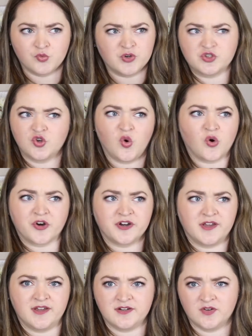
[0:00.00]

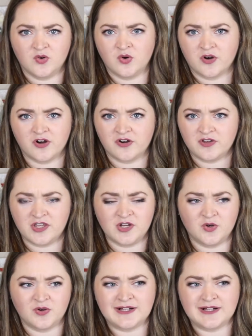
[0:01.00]
retorted or, you know,